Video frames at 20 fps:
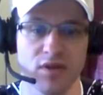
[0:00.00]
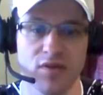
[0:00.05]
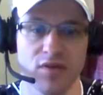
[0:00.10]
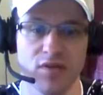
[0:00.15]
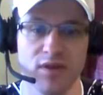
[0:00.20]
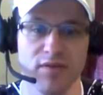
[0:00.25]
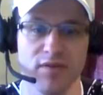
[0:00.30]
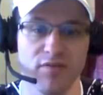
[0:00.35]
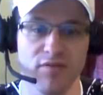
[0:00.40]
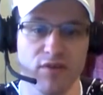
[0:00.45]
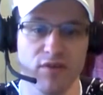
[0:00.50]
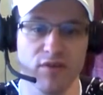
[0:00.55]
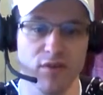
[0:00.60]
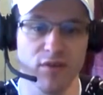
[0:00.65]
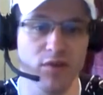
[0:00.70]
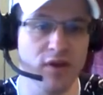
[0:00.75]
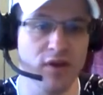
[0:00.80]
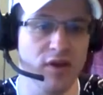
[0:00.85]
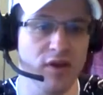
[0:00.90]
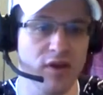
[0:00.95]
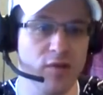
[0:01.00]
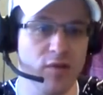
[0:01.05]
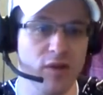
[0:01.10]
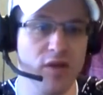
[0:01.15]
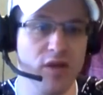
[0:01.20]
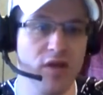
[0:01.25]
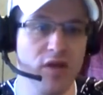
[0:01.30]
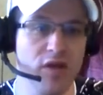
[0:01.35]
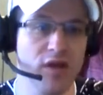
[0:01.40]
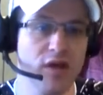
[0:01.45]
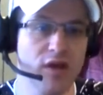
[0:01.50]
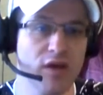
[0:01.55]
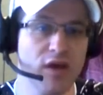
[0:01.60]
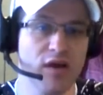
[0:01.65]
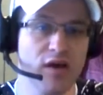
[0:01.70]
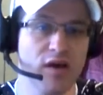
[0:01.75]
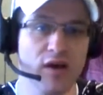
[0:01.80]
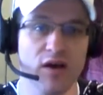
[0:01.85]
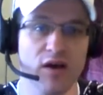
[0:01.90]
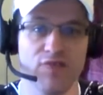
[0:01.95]
I don't have it in front of me right now,
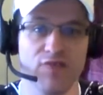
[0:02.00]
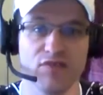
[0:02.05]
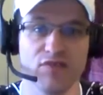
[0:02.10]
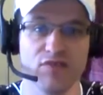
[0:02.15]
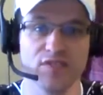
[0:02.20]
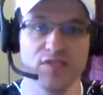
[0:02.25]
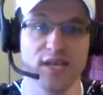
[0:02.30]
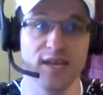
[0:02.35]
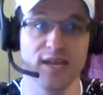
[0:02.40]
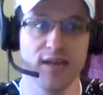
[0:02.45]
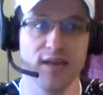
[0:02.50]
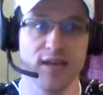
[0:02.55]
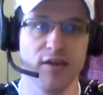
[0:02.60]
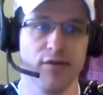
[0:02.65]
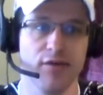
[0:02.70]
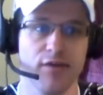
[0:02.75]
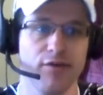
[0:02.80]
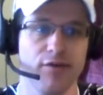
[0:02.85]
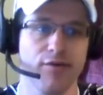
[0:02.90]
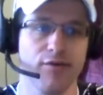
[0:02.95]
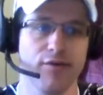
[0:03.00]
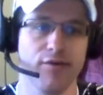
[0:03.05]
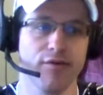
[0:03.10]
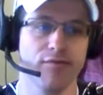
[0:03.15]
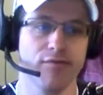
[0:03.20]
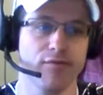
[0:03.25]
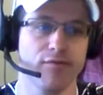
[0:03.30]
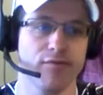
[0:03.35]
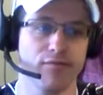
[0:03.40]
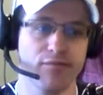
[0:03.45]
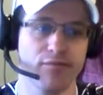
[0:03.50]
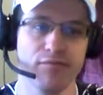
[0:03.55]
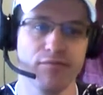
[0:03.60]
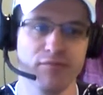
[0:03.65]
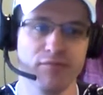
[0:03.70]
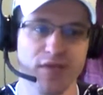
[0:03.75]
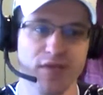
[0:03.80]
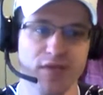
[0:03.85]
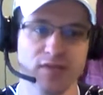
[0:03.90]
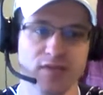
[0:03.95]
but for San Diego
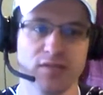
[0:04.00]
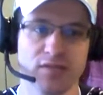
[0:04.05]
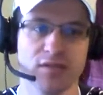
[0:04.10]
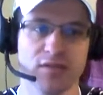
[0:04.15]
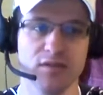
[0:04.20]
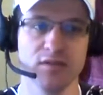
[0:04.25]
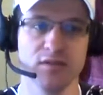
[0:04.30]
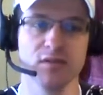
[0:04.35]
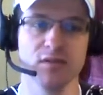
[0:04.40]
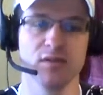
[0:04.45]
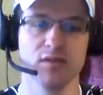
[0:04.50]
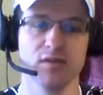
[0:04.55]
facing